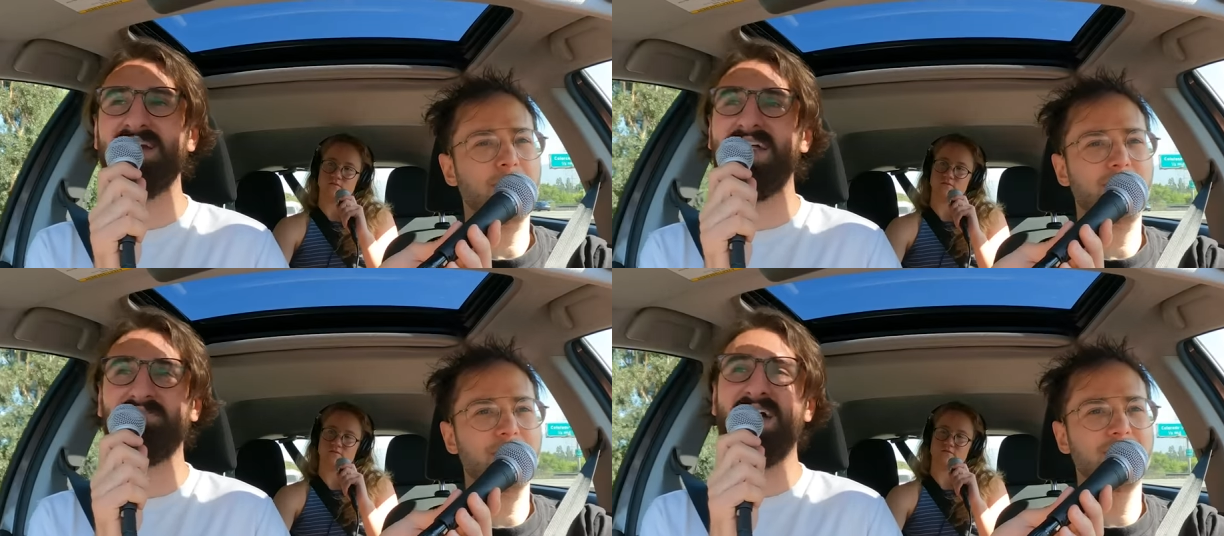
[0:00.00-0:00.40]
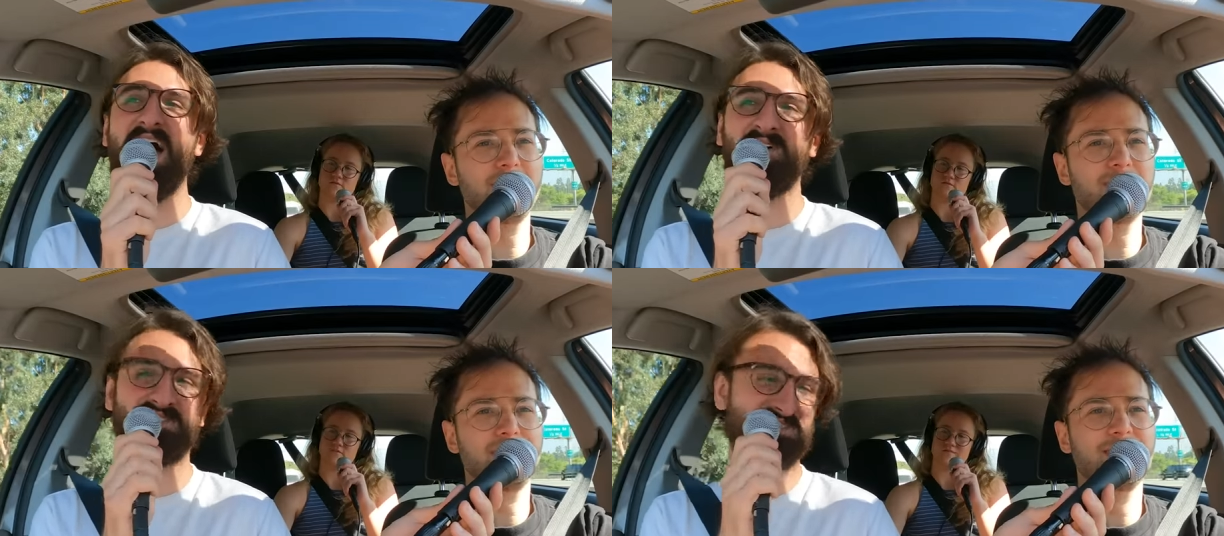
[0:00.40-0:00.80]
Speaker 1: out of a
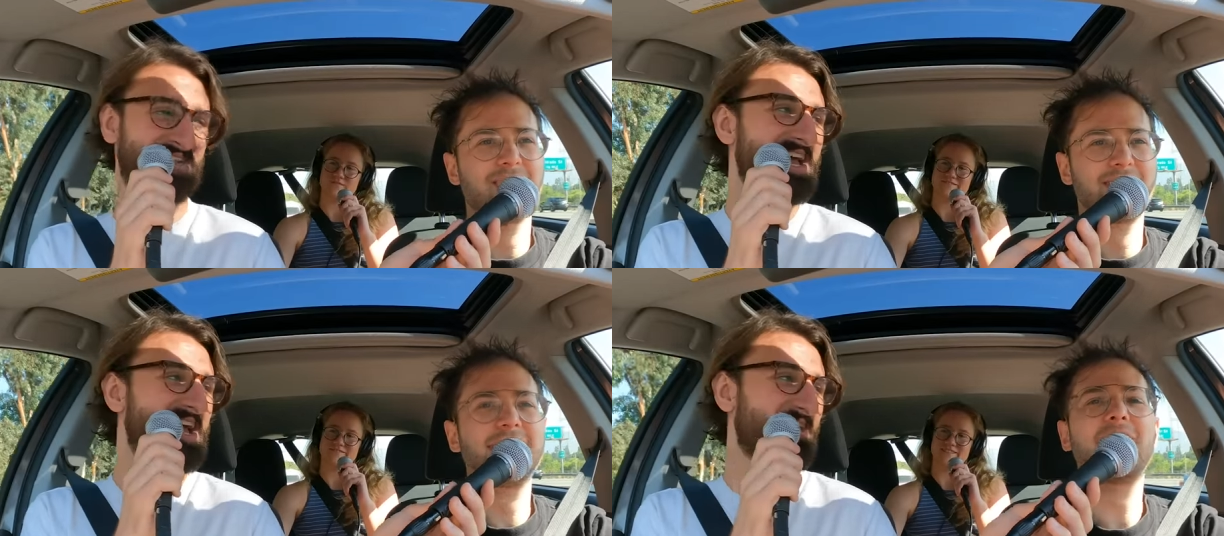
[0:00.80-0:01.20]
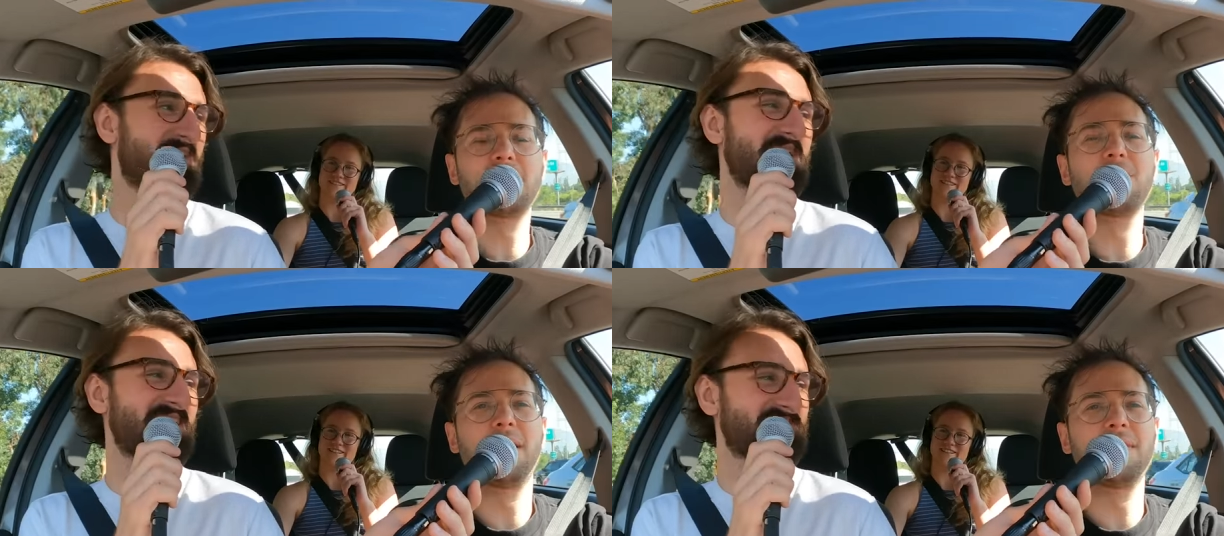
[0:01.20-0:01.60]
house That's
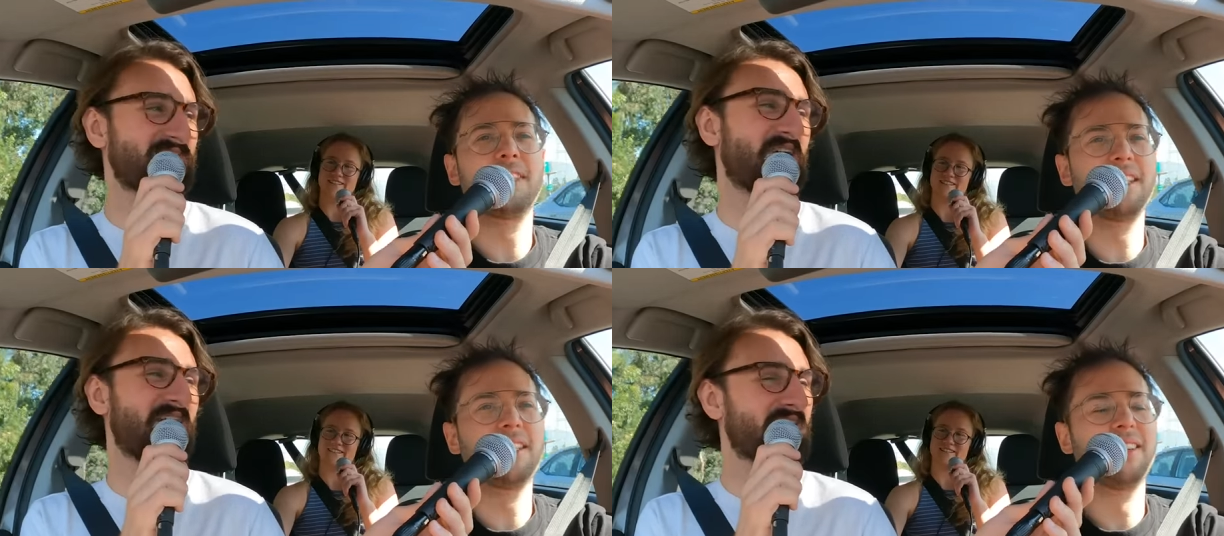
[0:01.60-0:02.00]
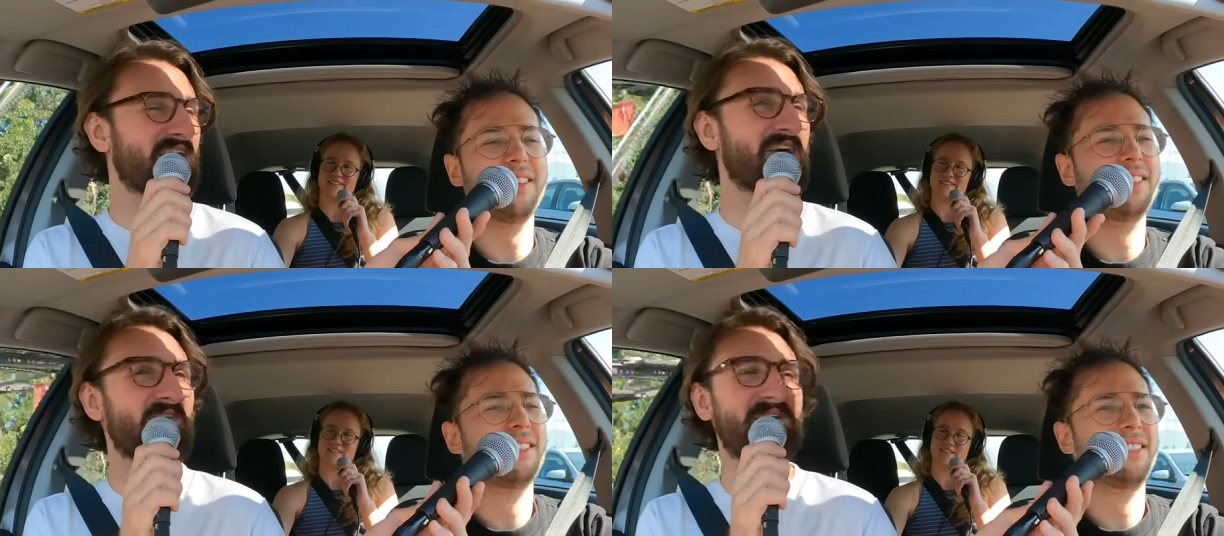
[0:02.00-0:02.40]
not too I, long you know.
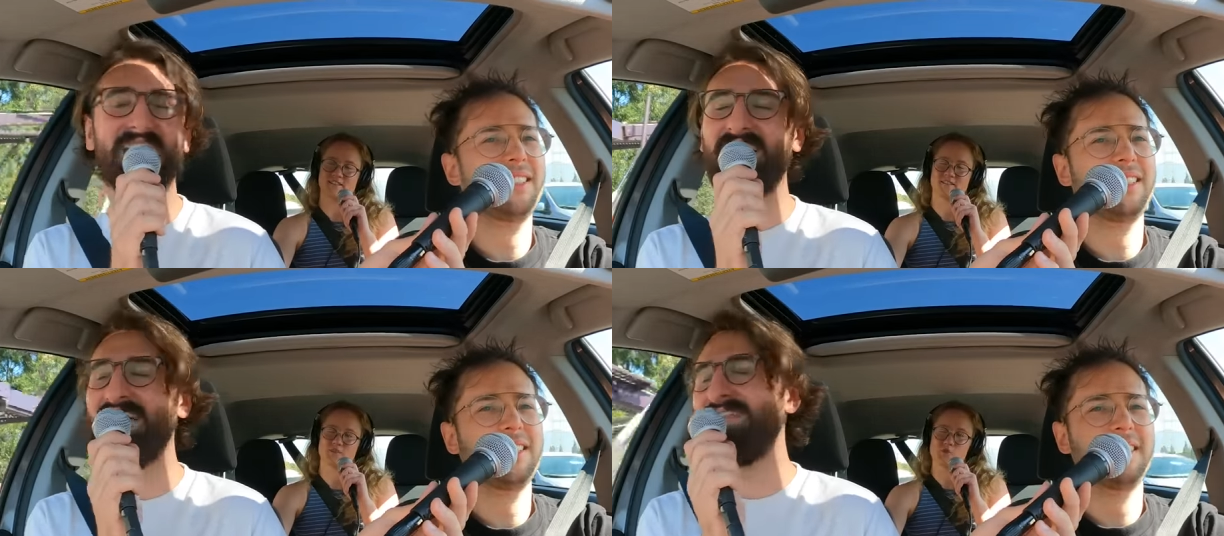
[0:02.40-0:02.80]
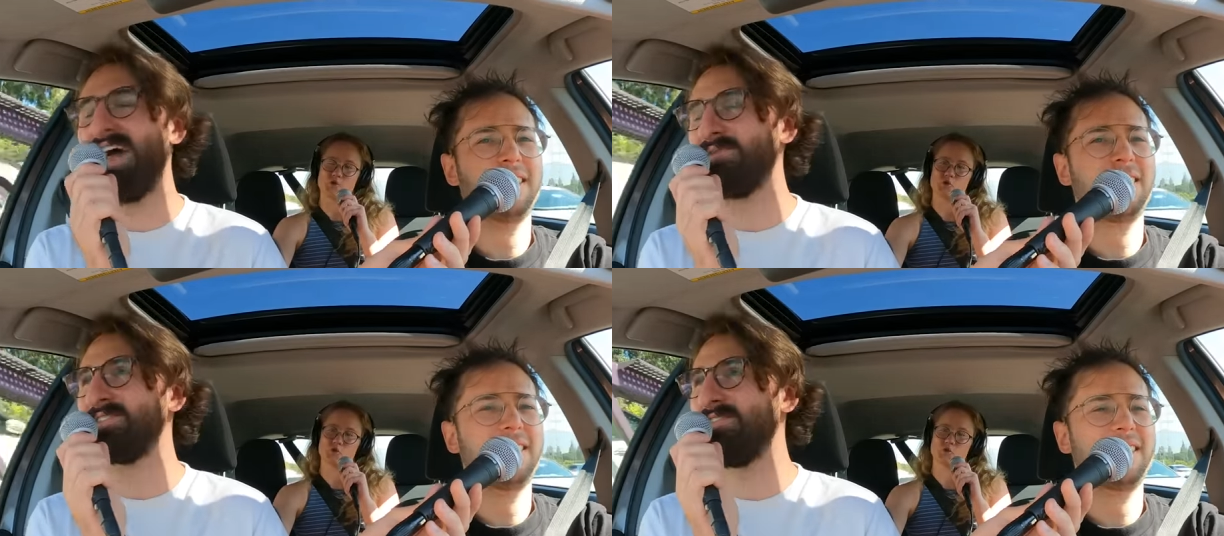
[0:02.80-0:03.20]
ago, and like that
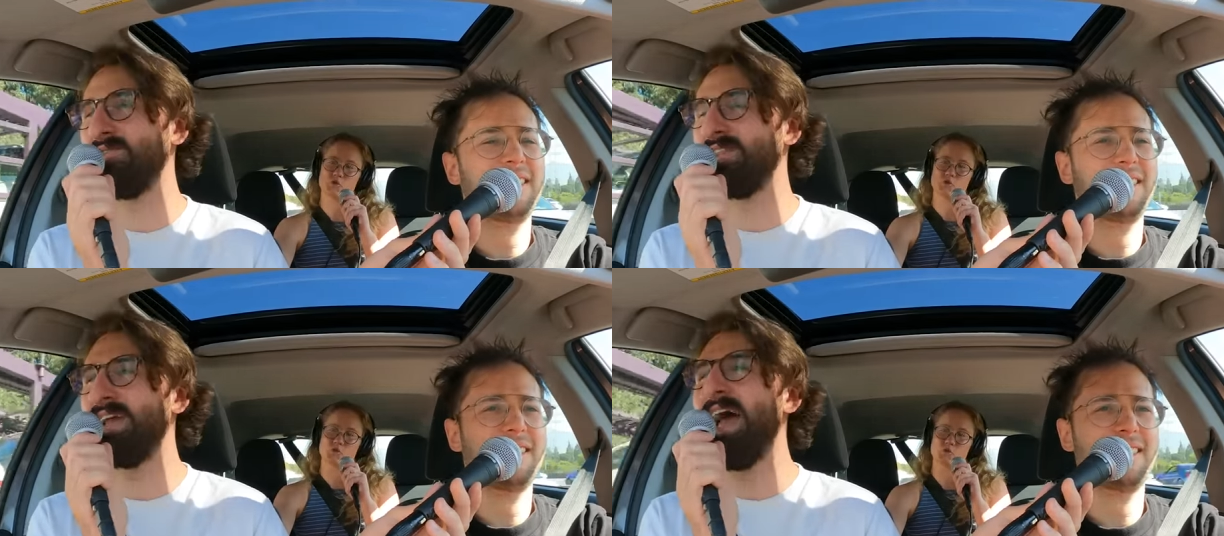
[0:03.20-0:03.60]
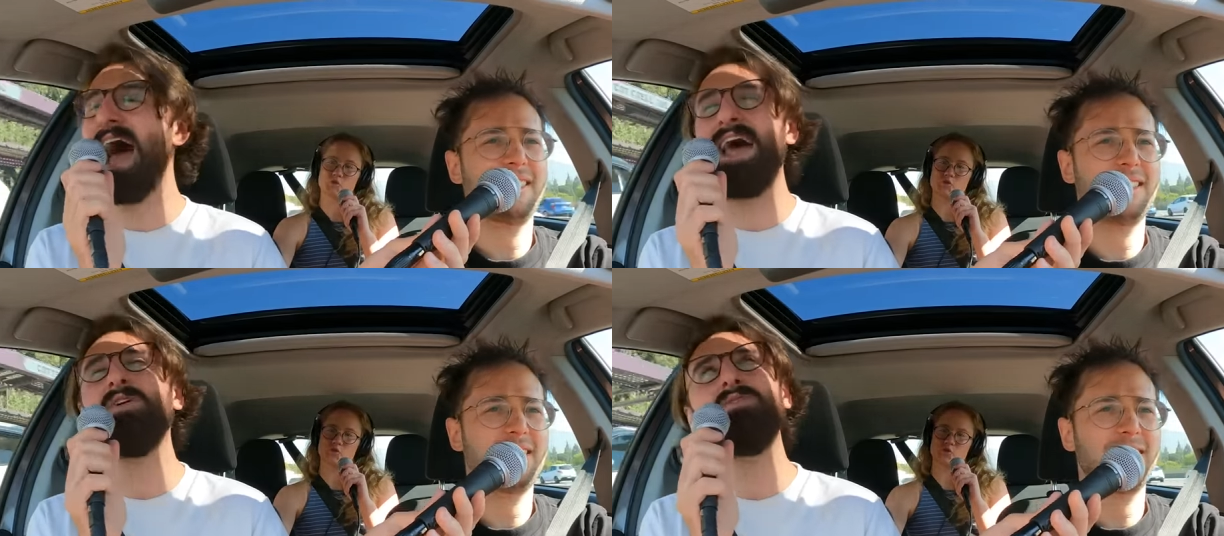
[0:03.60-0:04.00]
was never really.
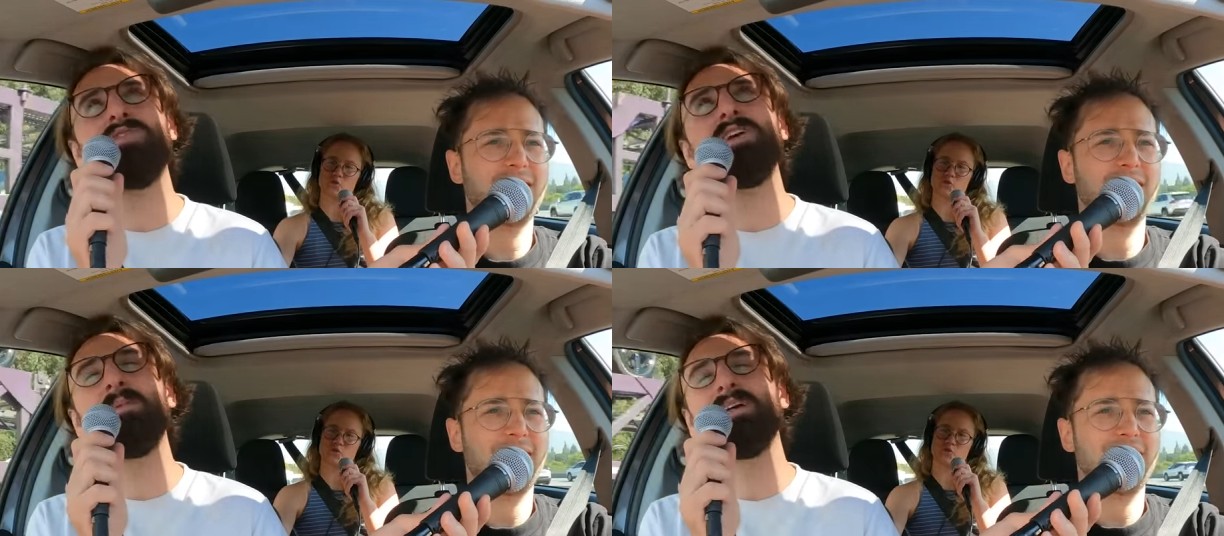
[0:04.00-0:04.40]
I don't think my